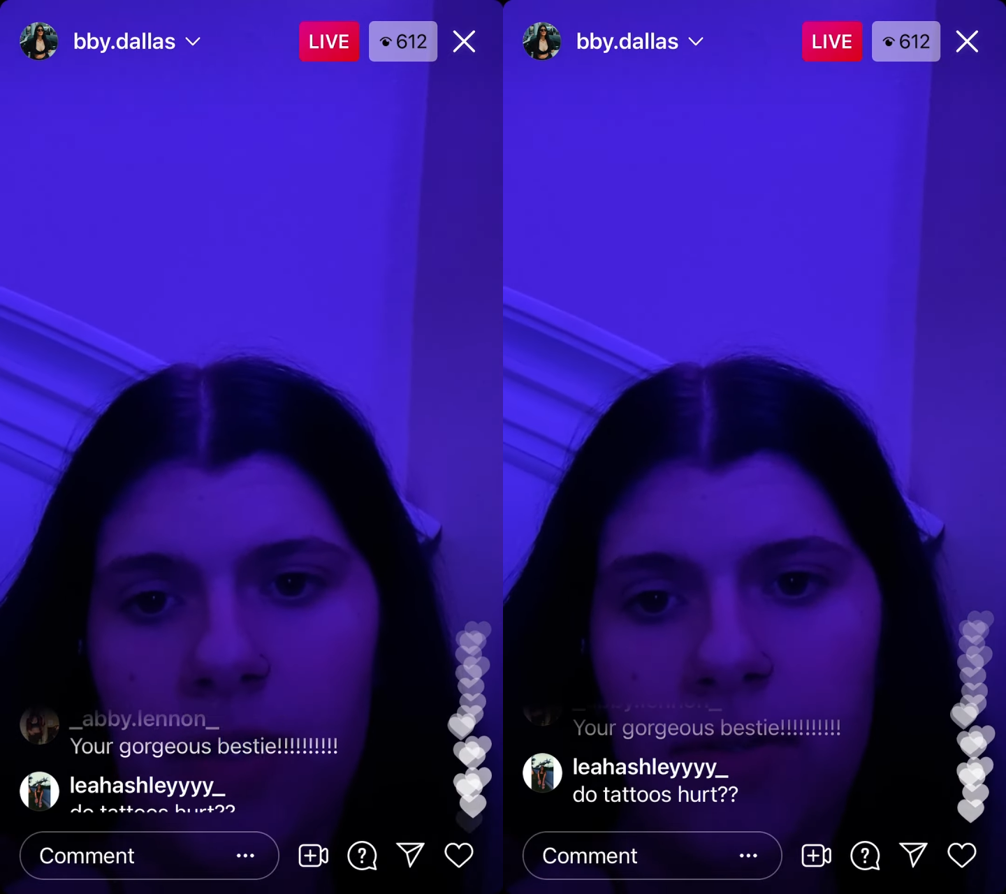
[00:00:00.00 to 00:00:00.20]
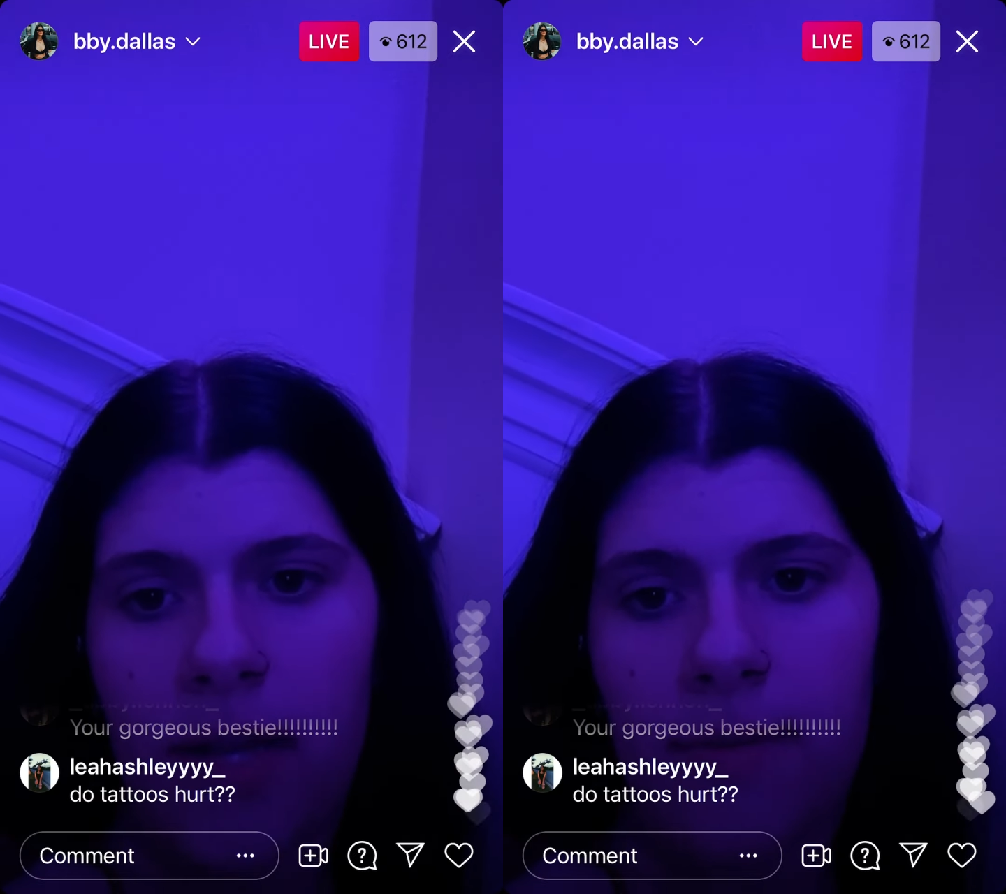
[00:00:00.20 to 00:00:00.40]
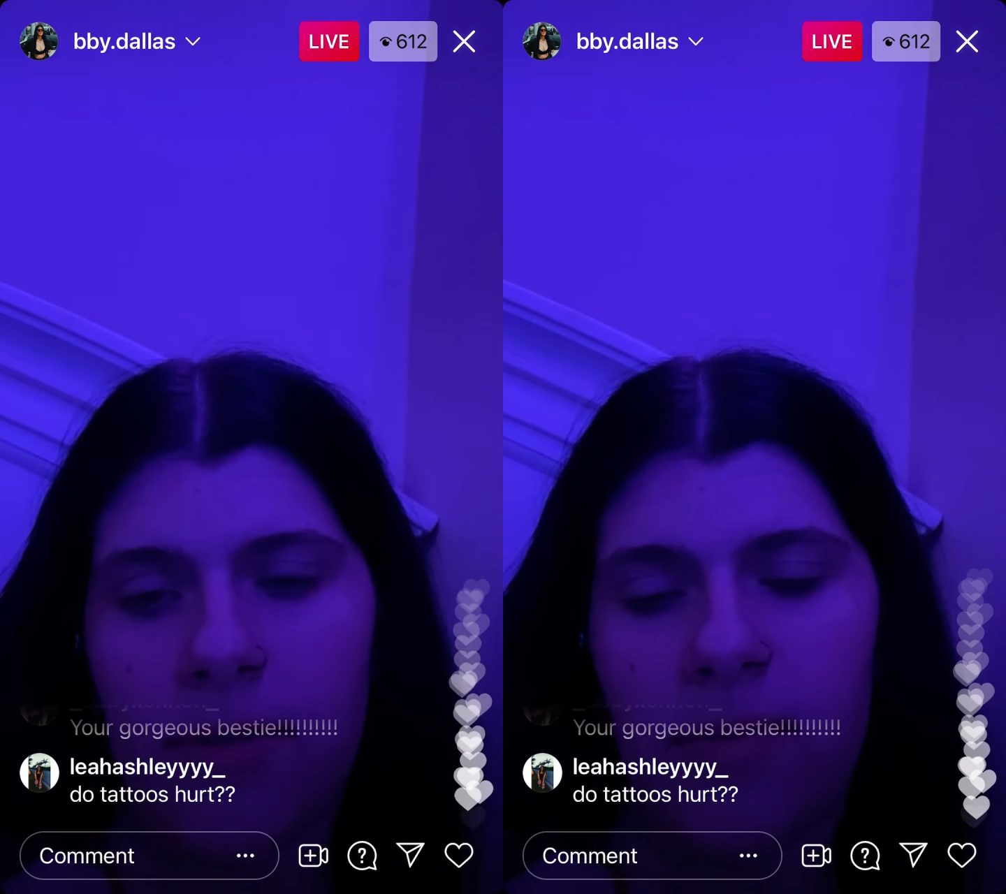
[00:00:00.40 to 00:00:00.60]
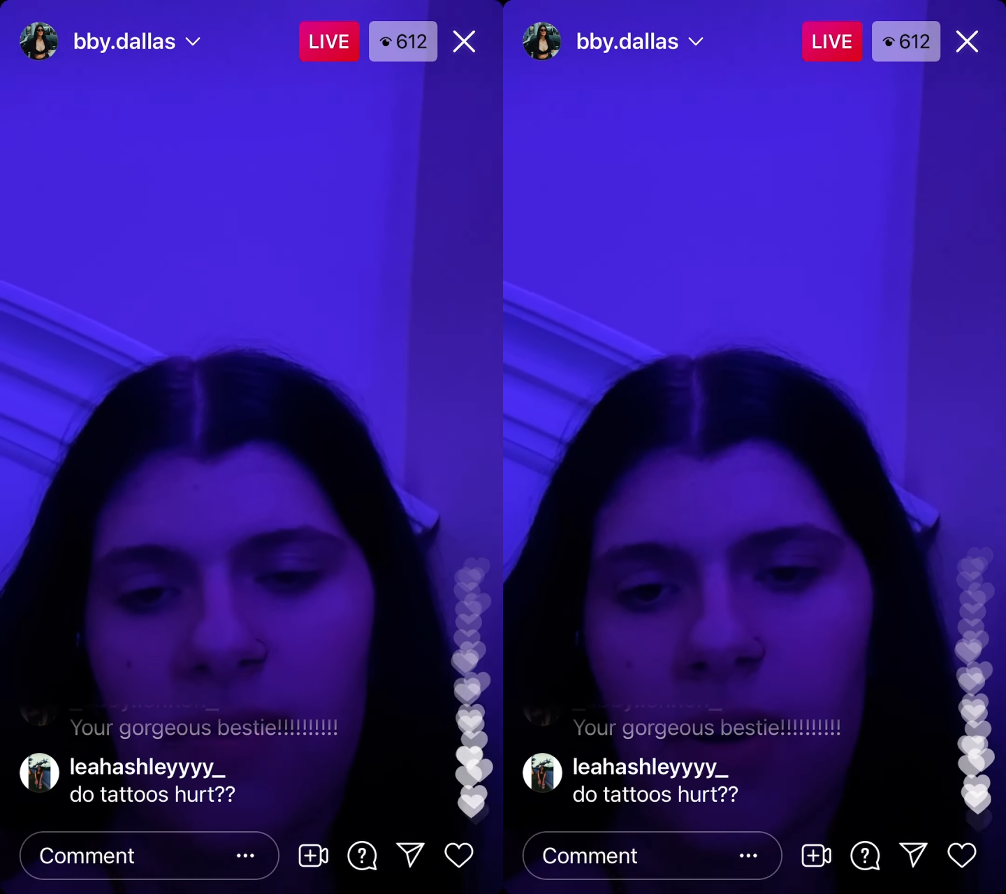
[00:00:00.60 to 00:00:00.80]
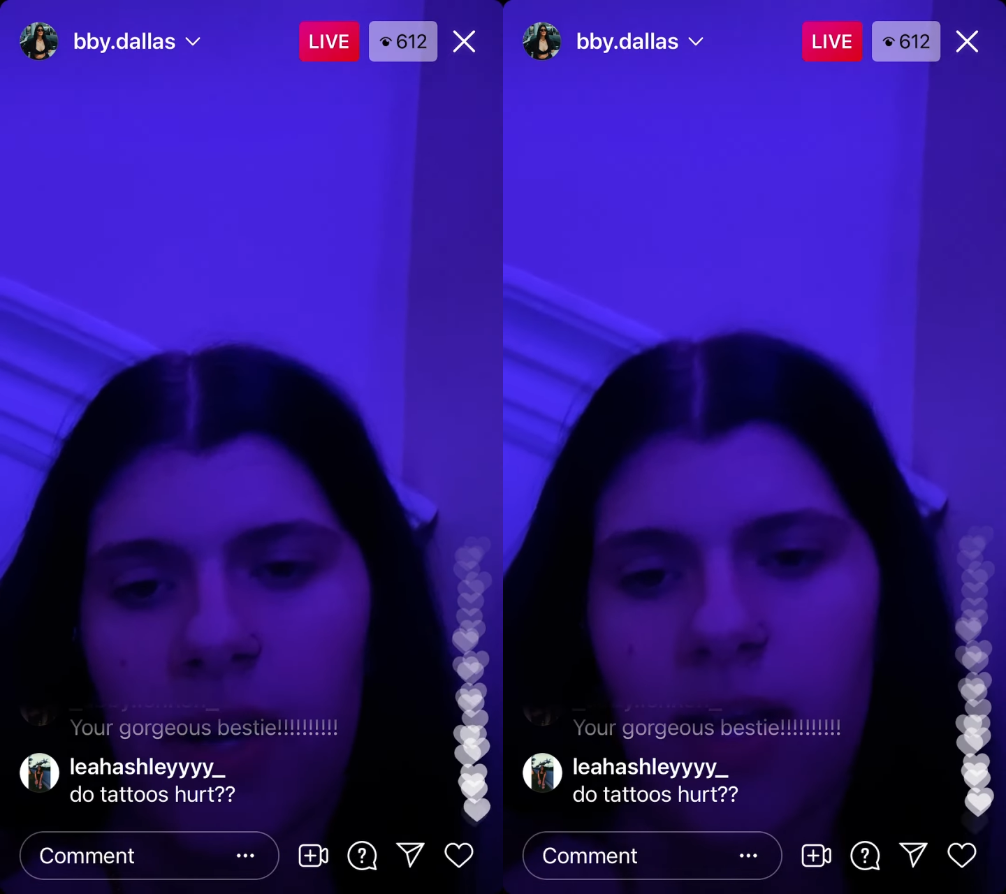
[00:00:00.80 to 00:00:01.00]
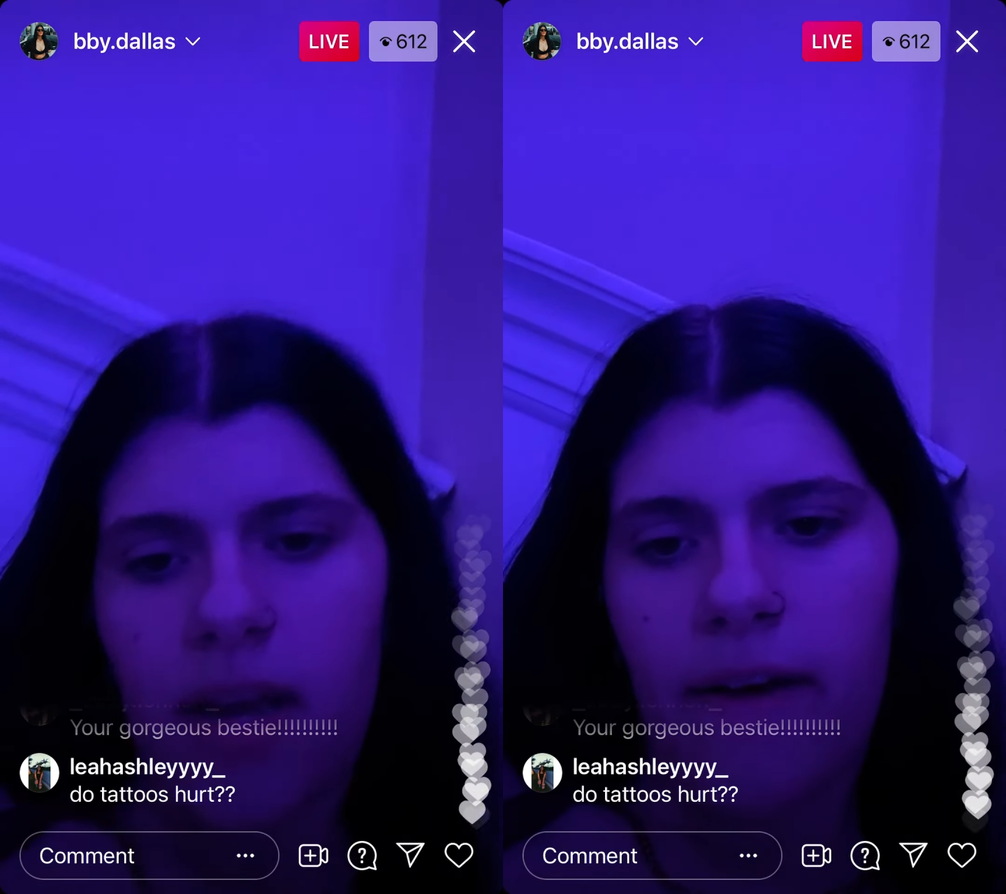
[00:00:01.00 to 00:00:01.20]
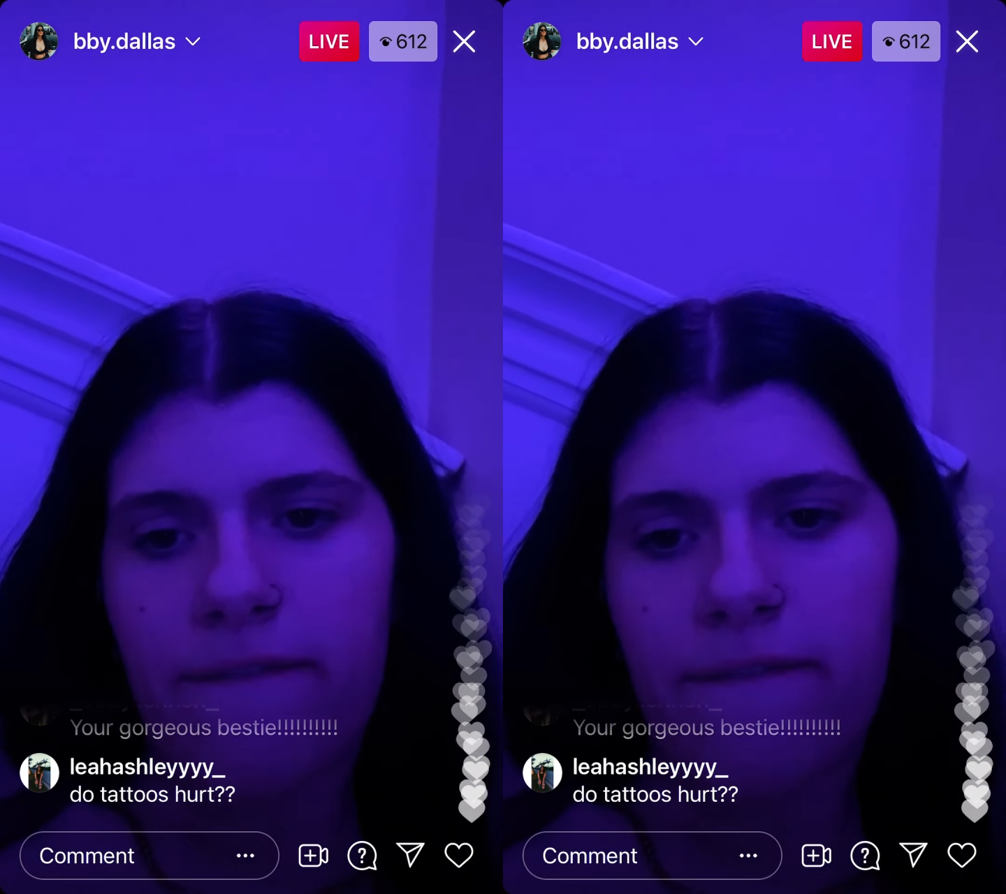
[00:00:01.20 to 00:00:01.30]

can you send them to me for edit?